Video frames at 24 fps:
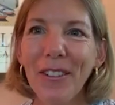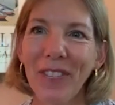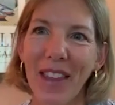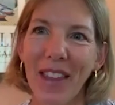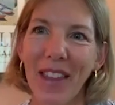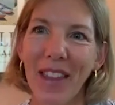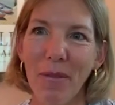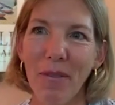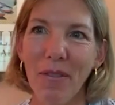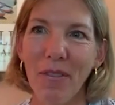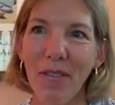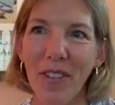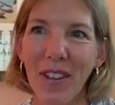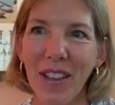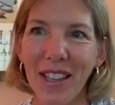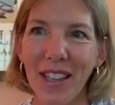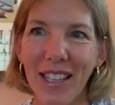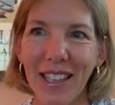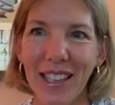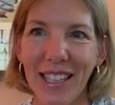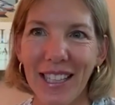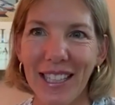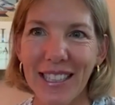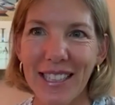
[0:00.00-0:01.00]
them
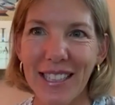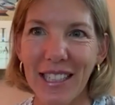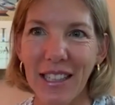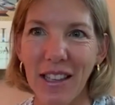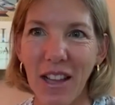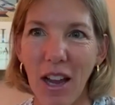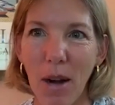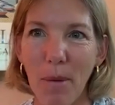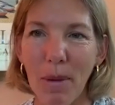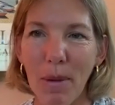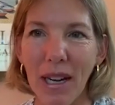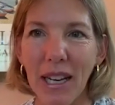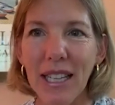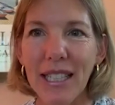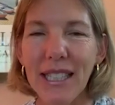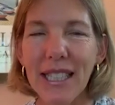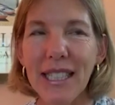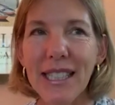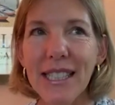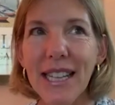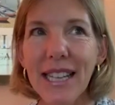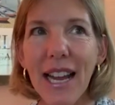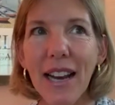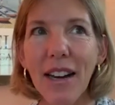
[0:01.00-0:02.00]
feeling like it's alarming, because
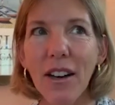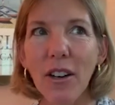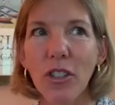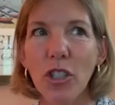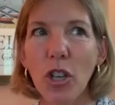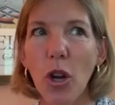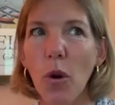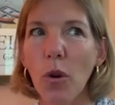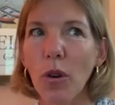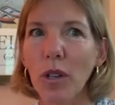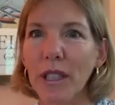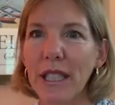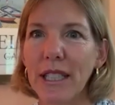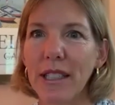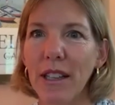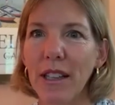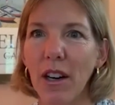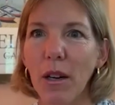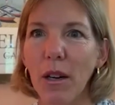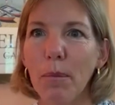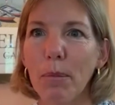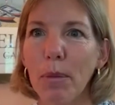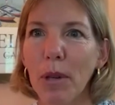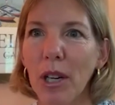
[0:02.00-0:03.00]
it's not a totally
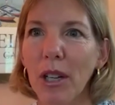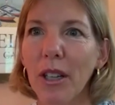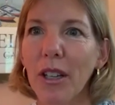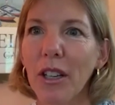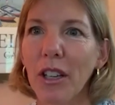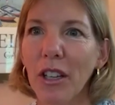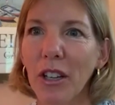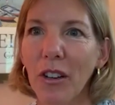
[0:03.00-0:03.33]
dark book.